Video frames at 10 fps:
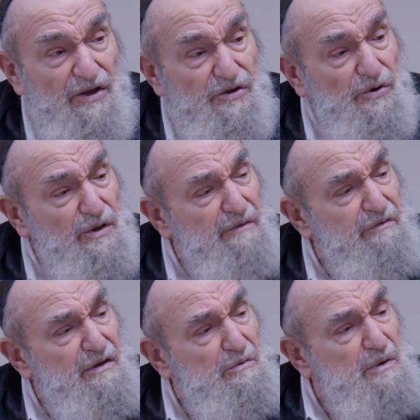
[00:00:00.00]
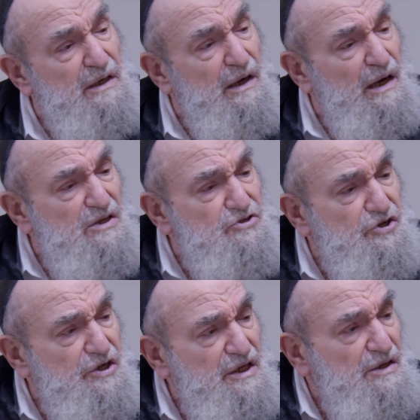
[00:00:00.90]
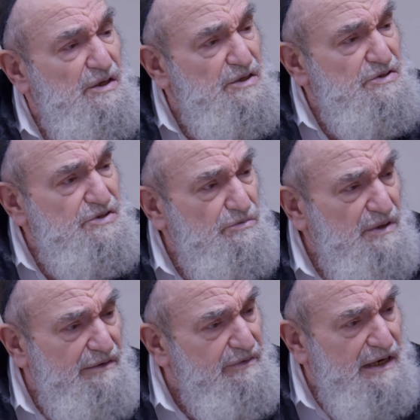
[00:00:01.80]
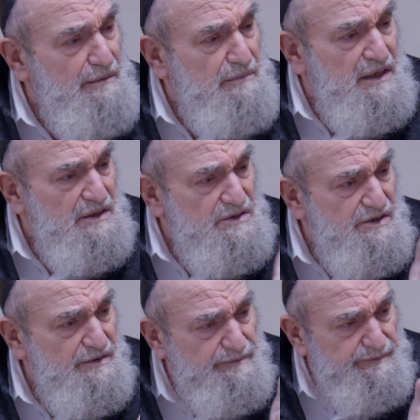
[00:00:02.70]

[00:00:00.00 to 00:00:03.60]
You're living where God's Shechina is, whatever that means.